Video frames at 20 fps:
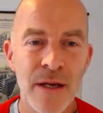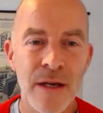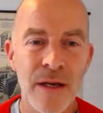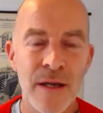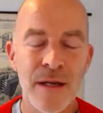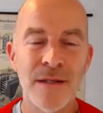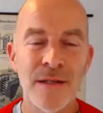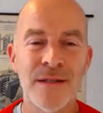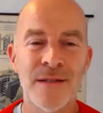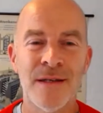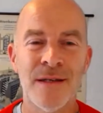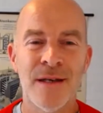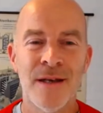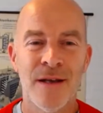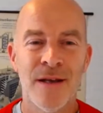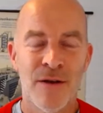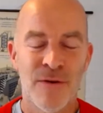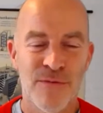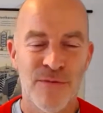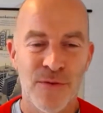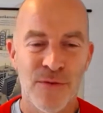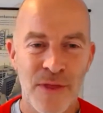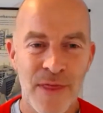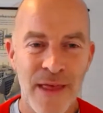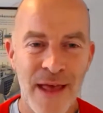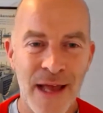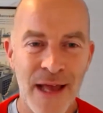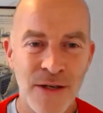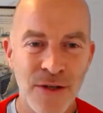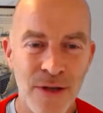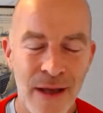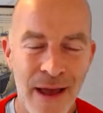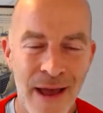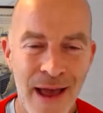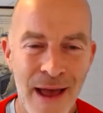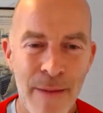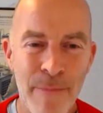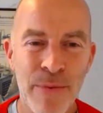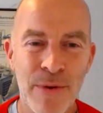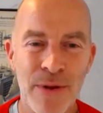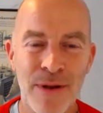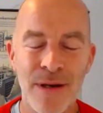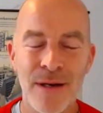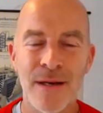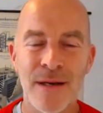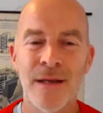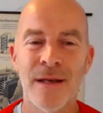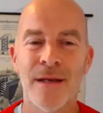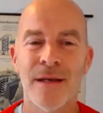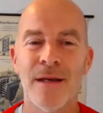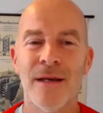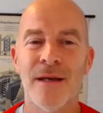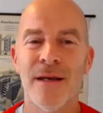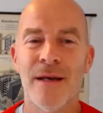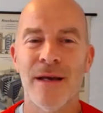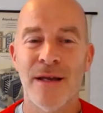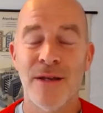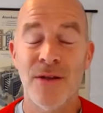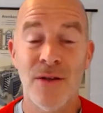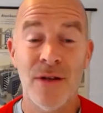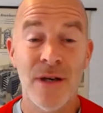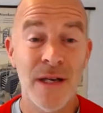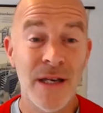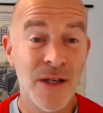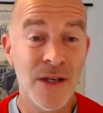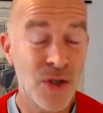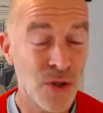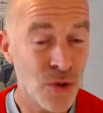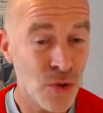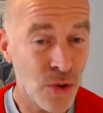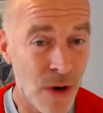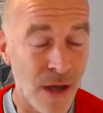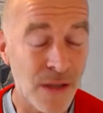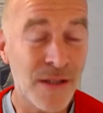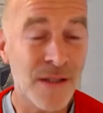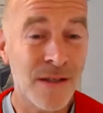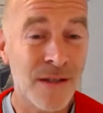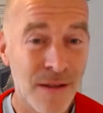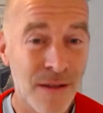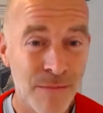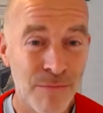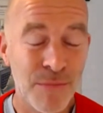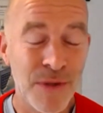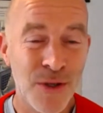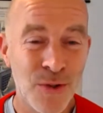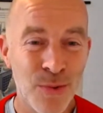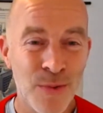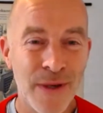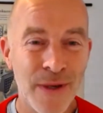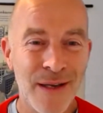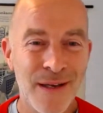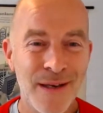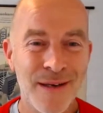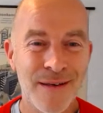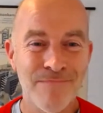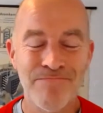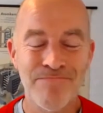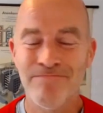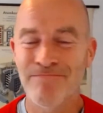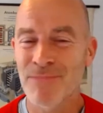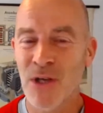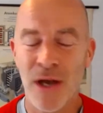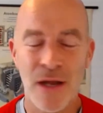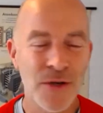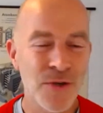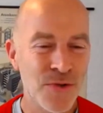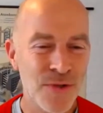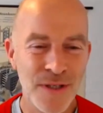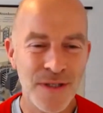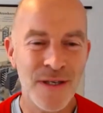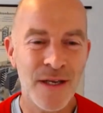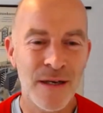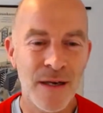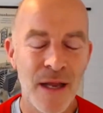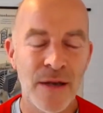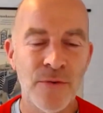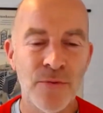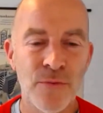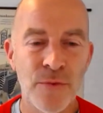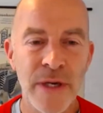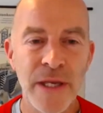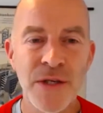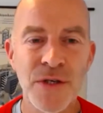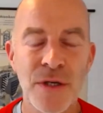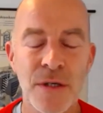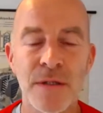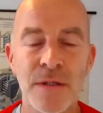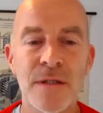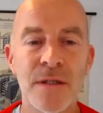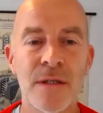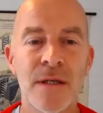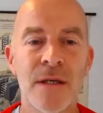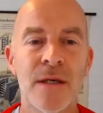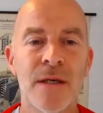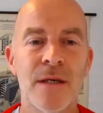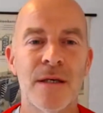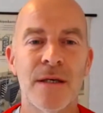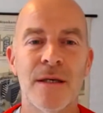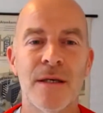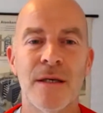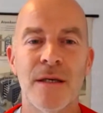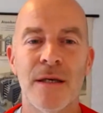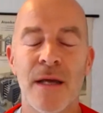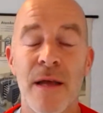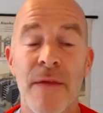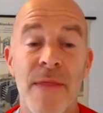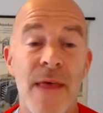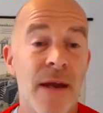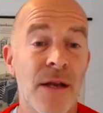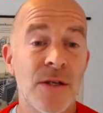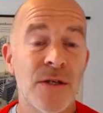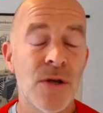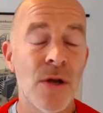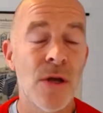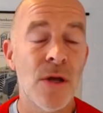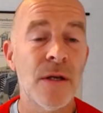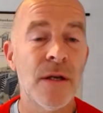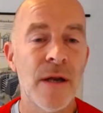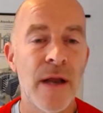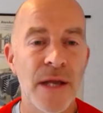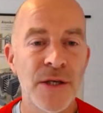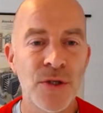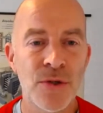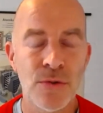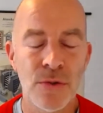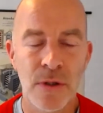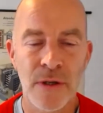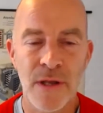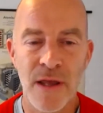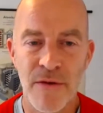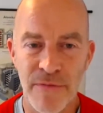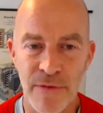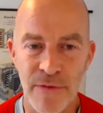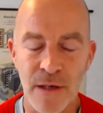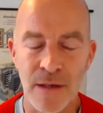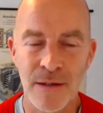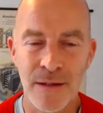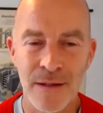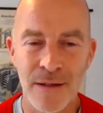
is, for that to happen, you need trust between countries and regions. And that is not a natural given.